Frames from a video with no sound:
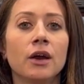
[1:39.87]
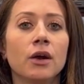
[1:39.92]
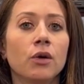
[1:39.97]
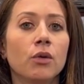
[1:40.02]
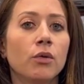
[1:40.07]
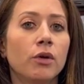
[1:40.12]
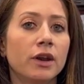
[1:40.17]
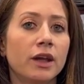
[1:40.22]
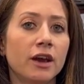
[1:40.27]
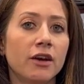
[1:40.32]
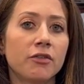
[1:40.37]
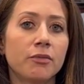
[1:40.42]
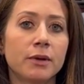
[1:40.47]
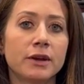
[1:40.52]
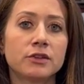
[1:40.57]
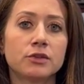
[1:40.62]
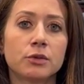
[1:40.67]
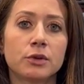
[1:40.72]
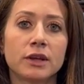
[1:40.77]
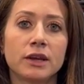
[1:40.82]
1/2
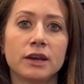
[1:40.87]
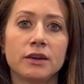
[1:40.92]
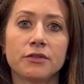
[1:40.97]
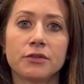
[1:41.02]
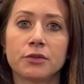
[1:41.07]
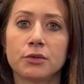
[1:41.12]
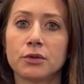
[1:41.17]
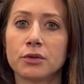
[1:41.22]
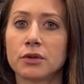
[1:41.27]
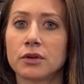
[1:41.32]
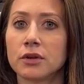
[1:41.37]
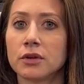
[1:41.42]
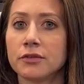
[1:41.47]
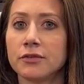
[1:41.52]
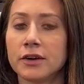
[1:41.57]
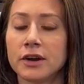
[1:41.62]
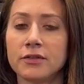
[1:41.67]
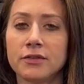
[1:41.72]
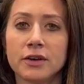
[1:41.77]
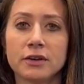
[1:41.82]
by 28 for
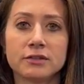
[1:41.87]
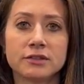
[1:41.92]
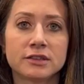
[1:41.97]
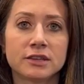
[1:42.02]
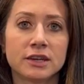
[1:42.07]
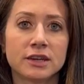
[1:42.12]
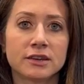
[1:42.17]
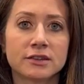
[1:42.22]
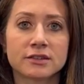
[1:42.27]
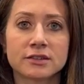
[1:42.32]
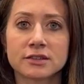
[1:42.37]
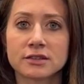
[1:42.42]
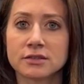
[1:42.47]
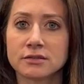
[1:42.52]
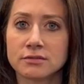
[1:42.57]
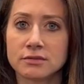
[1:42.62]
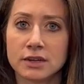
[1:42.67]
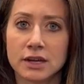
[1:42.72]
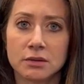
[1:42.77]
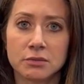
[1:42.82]

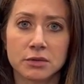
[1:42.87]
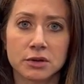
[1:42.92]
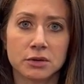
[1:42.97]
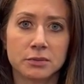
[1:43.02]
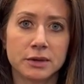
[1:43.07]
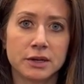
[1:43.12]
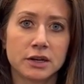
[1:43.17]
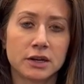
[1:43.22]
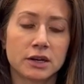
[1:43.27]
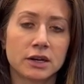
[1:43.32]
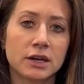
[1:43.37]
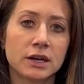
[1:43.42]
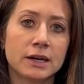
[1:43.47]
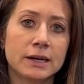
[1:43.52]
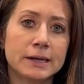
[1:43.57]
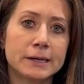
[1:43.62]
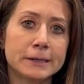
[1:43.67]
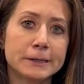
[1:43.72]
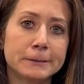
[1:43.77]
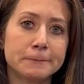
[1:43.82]
5.56,
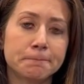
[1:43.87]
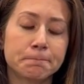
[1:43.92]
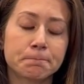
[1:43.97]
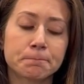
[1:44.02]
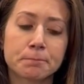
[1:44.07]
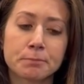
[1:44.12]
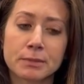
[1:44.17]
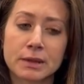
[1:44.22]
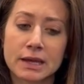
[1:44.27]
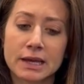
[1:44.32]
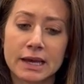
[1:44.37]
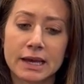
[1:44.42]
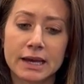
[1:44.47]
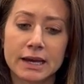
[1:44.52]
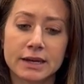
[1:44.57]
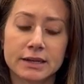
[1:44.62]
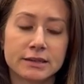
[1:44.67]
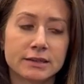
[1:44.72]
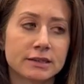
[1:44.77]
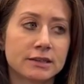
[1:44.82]
9mm,
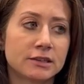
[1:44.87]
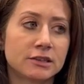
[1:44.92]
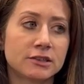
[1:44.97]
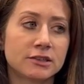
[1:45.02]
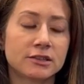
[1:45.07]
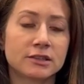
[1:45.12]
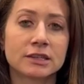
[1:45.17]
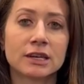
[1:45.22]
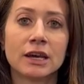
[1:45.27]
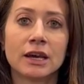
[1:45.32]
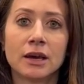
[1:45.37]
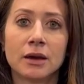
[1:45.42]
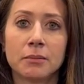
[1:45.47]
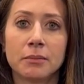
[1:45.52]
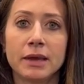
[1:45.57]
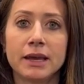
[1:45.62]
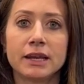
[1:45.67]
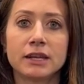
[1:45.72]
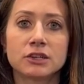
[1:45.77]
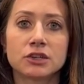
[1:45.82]
and just
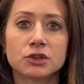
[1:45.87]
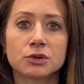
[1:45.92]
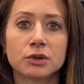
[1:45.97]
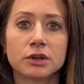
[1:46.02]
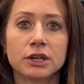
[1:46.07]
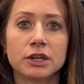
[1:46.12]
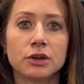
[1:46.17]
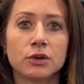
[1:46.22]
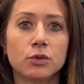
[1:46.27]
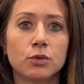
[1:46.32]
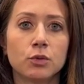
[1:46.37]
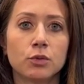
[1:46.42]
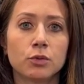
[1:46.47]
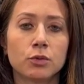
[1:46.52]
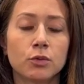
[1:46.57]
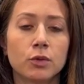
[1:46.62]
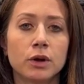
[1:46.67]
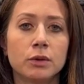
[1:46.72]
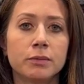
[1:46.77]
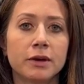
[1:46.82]
making sure,
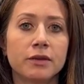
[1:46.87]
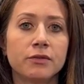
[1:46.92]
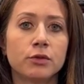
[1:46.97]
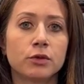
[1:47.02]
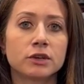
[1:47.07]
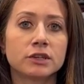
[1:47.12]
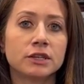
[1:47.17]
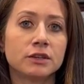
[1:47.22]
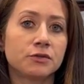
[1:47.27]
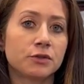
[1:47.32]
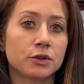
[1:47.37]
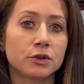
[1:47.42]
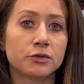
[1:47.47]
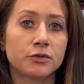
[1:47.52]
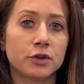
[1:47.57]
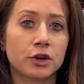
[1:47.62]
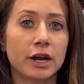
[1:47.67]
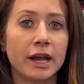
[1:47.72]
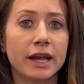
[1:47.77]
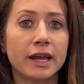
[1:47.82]
1 by 14 for
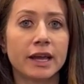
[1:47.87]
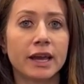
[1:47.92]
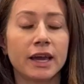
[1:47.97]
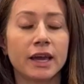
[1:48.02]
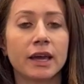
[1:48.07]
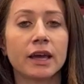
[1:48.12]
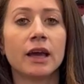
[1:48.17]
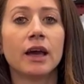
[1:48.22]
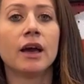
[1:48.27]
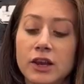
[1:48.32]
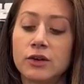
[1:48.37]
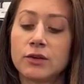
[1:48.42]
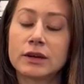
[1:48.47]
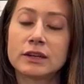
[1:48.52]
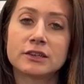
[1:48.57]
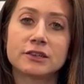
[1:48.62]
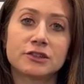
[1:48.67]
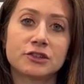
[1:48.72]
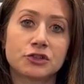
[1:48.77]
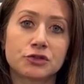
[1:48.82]
AK. And you
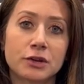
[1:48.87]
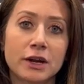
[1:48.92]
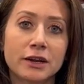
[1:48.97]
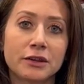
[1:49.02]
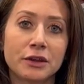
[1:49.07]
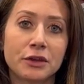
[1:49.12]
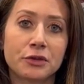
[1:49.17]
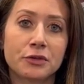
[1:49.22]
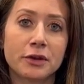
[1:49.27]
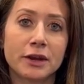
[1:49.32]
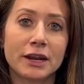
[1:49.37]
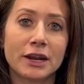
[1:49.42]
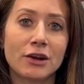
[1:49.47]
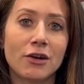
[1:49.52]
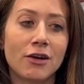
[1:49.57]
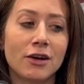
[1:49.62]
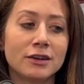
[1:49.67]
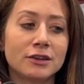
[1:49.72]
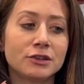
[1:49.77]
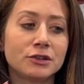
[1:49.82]
can just directly thread it
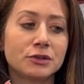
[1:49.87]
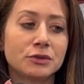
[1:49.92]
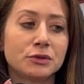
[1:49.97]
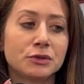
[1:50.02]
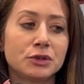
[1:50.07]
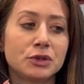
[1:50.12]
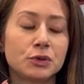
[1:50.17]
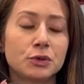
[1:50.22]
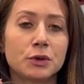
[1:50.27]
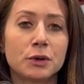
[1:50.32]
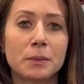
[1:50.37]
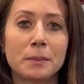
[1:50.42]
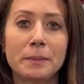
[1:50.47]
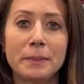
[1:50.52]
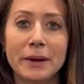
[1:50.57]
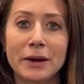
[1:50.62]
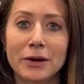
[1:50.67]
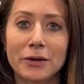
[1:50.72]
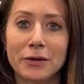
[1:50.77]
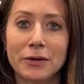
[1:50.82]
onto your
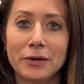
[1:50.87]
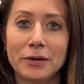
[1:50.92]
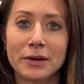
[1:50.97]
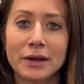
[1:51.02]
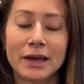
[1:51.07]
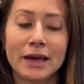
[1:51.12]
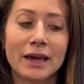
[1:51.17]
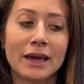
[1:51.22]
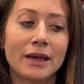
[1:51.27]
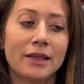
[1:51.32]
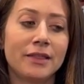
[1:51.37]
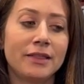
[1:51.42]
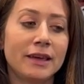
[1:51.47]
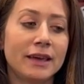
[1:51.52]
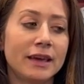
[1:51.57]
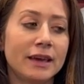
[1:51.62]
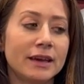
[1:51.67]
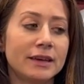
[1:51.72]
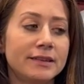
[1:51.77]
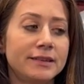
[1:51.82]
barrel.
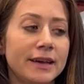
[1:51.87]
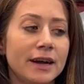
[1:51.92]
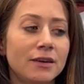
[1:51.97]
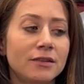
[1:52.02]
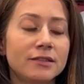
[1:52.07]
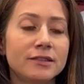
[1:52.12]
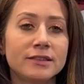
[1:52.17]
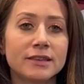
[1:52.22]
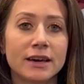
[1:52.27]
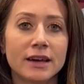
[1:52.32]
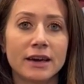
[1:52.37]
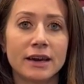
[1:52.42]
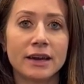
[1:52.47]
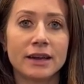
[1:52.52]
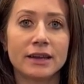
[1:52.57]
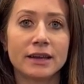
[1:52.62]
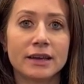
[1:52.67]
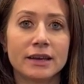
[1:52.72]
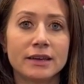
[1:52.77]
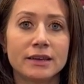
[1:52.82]
The
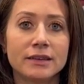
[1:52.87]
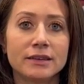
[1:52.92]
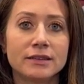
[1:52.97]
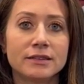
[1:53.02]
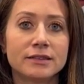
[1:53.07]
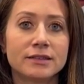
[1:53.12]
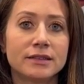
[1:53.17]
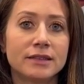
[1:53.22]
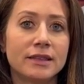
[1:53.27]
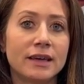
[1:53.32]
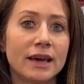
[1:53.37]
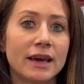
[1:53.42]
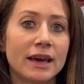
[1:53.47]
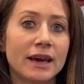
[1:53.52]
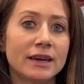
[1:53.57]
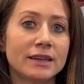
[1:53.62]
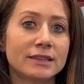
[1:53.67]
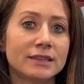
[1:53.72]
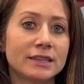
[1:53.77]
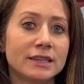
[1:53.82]
downside is
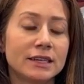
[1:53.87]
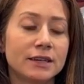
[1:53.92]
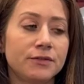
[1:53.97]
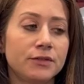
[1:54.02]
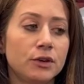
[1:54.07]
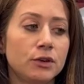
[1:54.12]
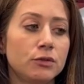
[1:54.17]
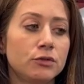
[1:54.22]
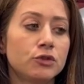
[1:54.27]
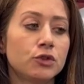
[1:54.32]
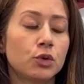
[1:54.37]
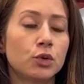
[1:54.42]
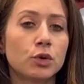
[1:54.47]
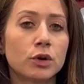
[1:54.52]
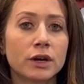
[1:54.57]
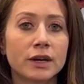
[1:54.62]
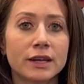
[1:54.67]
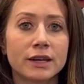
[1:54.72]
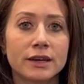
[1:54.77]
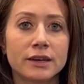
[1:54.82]
that if you
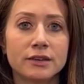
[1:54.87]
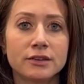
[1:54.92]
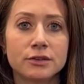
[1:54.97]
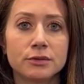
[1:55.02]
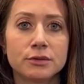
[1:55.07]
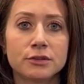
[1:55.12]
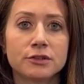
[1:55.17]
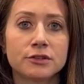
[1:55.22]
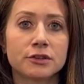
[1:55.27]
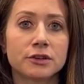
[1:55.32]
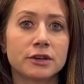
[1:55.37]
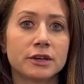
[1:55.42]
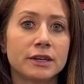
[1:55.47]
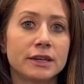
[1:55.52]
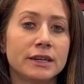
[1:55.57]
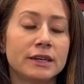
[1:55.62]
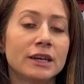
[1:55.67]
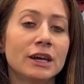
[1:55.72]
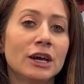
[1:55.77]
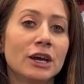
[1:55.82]
torque it to a
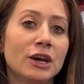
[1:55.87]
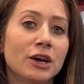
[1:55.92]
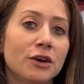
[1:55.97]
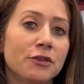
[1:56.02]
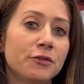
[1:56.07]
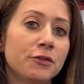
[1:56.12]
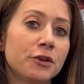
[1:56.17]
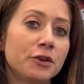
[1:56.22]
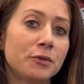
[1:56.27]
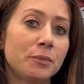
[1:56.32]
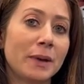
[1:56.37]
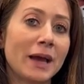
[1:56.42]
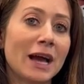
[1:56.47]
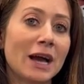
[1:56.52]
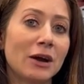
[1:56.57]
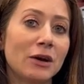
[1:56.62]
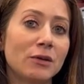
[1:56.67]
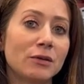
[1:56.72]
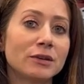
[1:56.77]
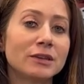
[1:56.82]
certain
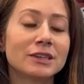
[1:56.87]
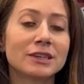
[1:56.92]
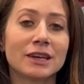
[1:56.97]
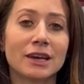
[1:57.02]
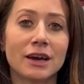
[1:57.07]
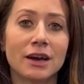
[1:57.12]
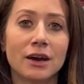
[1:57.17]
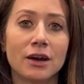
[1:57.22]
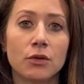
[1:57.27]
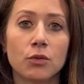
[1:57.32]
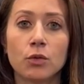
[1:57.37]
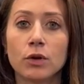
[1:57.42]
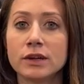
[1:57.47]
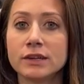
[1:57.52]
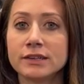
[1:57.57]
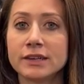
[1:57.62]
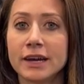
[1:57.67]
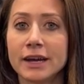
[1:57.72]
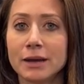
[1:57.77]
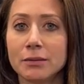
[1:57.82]
foot-pound
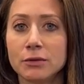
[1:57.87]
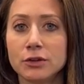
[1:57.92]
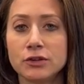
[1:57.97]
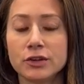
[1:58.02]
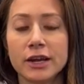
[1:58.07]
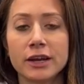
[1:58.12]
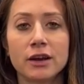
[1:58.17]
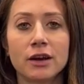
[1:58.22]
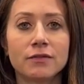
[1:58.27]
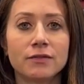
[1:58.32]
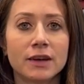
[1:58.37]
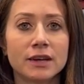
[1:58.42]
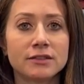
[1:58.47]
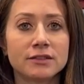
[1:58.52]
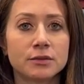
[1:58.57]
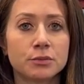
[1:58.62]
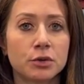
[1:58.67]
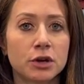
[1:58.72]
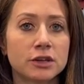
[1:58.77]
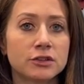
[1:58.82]
one time, you take off that
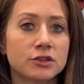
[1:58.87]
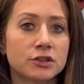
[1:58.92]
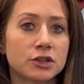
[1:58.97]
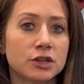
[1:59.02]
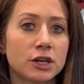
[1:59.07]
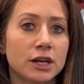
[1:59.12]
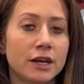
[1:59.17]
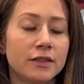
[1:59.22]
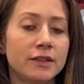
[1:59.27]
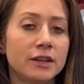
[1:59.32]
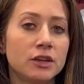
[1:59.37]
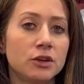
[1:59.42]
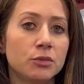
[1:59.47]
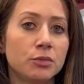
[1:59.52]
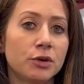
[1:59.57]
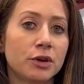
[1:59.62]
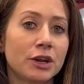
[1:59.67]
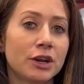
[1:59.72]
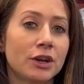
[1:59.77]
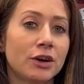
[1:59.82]
suppressor and then you put it